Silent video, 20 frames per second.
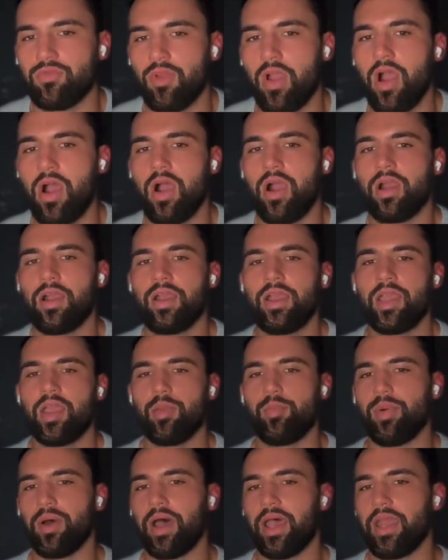Don't get me
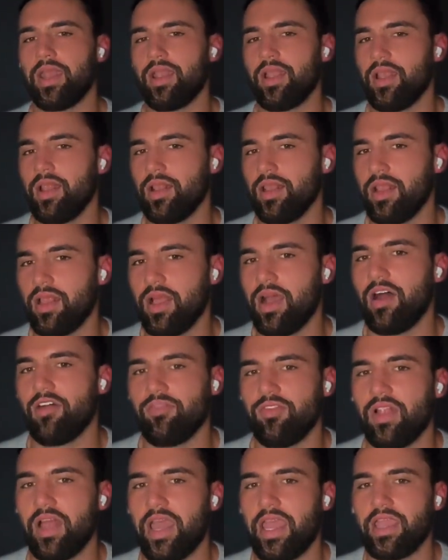wrong, but
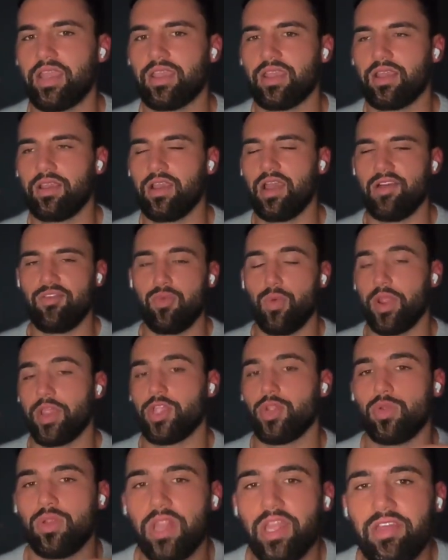of like
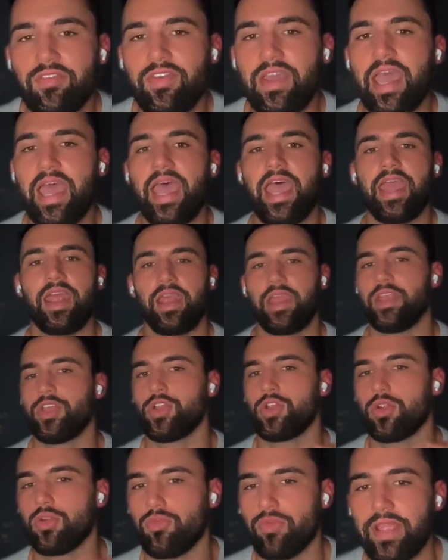of where you live
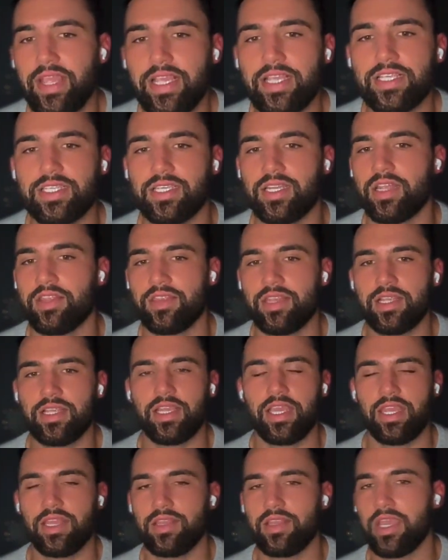at and your race
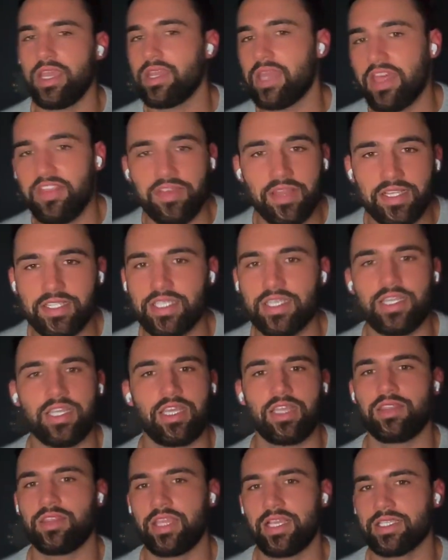and, and, and
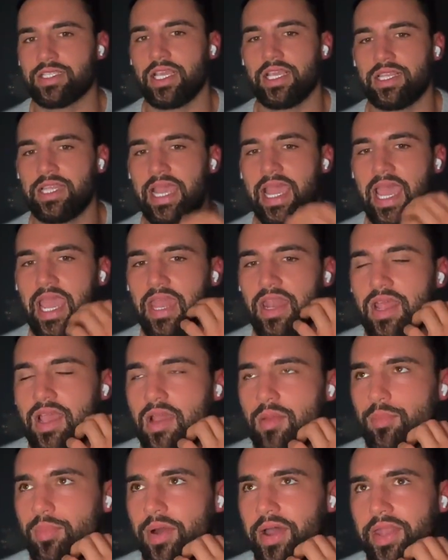ethnicity and things like
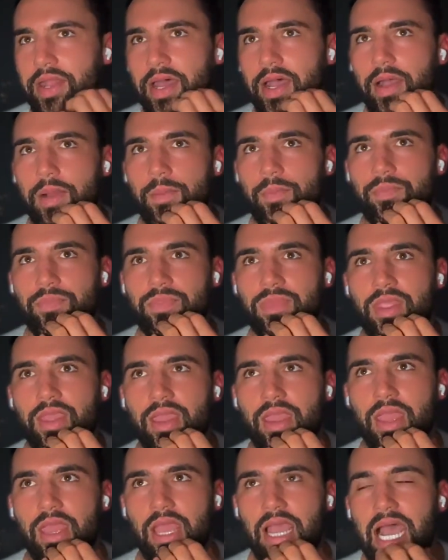that. But
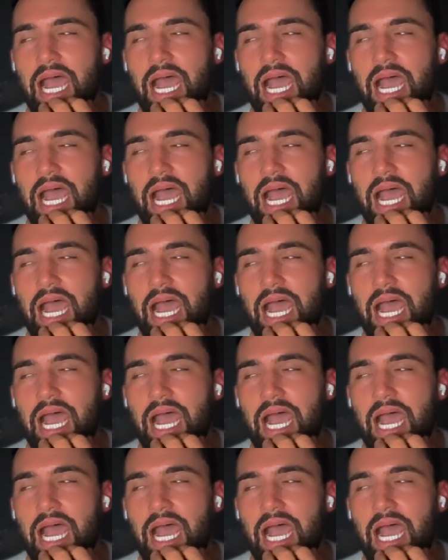um,